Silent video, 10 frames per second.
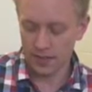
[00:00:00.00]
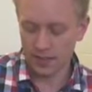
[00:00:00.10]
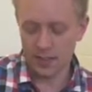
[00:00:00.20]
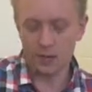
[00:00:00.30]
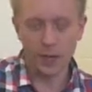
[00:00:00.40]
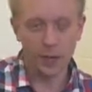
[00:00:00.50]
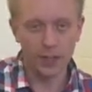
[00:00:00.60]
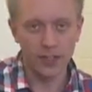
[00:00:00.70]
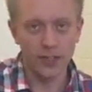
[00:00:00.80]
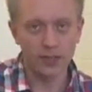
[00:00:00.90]
it's to be able
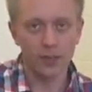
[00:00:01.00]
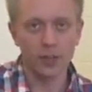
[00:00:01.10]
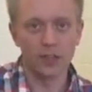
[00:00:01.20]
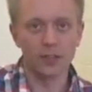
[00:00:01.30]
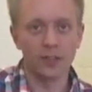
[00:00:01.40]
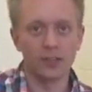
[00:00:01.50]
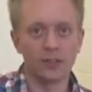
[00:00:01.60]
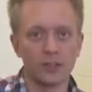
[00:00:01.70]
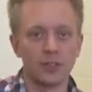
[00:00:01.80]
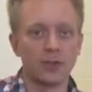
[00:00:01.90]
to give you a sort
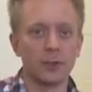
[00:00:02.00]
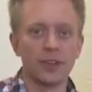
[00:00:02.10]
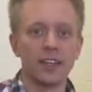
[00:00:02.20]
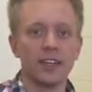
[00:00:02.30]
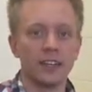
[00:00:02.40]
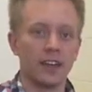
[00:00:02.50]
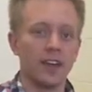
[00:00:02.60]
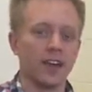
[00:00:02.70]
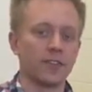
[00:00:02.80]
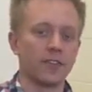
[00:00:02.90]
of degree
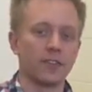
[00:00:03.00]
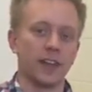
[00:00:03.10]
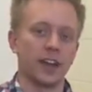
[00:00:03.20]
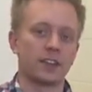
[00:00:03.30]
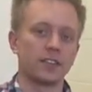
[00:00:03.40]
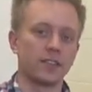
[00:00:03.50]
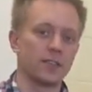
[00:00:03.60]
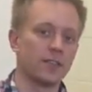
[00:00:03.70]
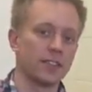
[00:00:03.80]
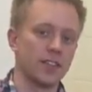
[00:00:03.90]
of an effect. So
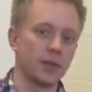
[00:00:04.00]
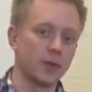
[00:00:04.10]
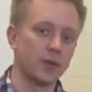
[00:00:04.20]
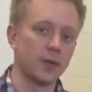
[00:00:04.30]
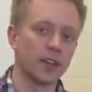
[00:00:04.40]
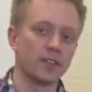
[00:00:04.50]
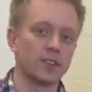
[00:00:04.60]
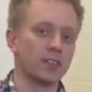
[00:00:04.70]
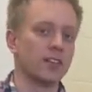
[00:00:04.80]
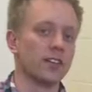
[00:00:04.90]
for example, if you wanted
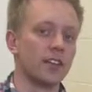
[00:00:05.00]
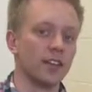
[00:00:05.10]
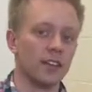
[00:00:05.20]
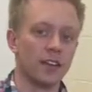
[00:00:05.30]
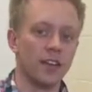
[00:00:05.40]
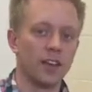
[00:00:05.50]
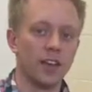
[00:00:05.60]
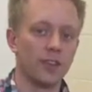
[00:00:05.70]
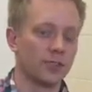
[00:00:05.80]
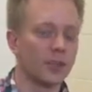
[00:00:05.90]
just a little
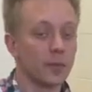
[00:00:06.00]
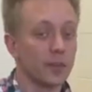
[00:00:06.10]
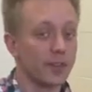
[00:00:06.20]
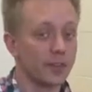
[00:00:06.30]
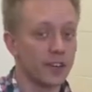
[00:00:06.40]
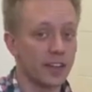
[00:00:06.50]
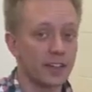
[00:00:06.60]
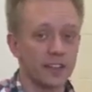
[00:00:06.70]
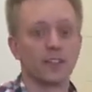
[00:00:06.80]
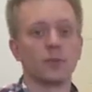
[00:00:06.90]
of a tremolo
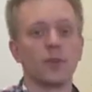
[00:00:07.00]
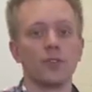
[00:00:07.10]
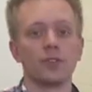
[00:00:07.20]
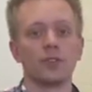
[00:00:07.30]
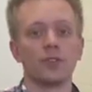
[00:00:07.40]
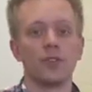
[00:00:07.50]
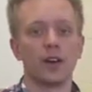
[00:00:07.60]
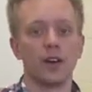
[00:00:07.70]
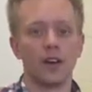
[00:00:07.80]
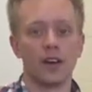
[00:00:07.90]
effect as opposed
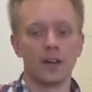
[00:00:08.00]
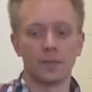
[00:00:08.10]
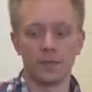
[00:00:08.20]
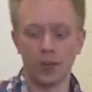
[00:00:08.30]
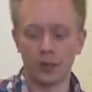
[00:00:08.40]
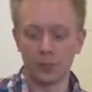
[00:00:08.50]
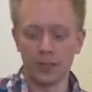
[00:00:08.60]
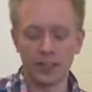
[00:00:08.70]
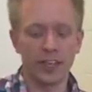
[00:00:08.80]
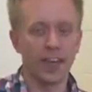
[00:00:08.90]
to a
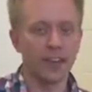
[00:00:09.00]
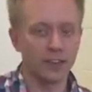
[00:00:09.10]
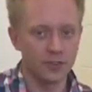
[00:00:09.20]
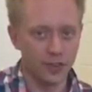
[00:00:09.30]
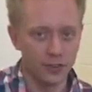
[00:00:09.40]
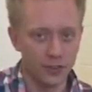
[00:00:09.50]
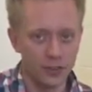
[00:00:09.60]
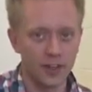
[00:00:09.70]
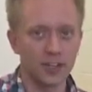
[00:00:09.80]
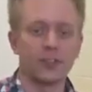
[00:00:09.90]
really heavy
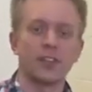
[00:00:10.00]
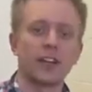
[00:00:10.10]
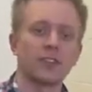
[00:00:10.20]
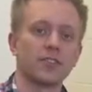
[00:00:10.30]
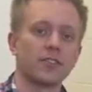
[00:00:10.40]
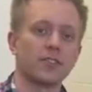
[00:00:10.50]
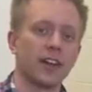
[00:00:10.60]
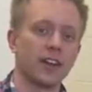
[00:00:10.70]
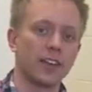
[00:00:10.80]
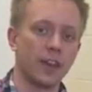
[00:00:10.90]
tremolo effect, you can actually
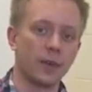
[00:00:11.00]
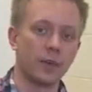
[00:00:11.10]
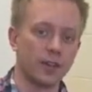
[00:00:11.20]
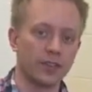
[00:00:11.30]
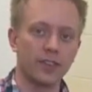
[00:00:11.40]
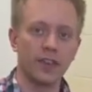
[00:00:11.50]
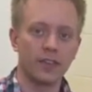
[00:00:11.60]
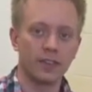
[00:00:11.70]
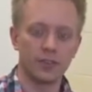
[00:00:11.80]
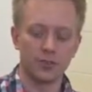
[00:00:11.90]
vary that with
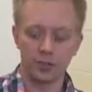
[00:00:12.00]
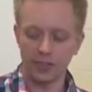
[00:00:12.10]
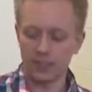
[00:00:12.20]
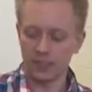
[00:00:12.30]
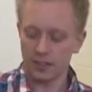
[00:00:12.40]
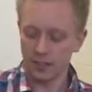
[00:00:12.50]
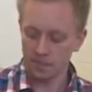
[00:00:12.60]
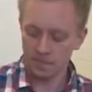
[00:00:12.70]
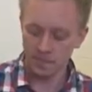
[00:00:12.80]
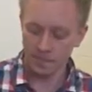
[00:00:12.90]
the joystick.
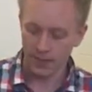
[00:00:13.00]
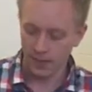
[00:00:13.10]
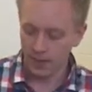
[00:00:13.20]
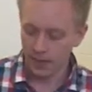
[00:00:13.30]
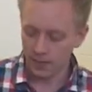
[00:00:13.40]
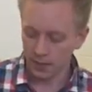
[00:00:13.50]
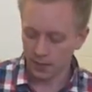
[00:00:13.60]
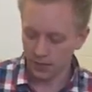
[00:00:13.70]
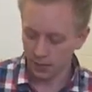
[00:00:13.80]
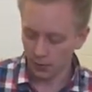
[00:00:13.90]
Some
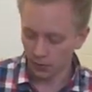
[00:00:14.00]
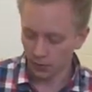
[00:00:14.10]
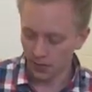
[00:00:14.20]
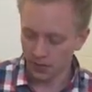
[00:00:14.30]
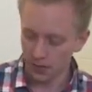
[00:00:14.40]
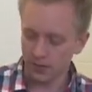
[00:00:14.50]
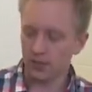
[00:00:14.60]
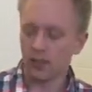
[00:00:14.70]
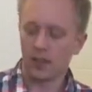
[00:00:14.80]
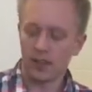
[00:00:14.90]
other cool
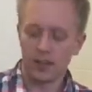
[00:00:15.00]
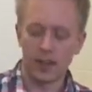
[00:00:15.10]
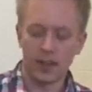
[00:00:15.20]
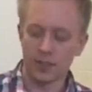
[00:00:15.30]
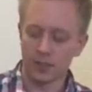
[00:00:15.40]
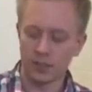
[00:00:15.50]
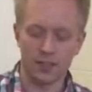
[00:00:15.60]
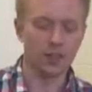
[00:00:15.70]
features, just a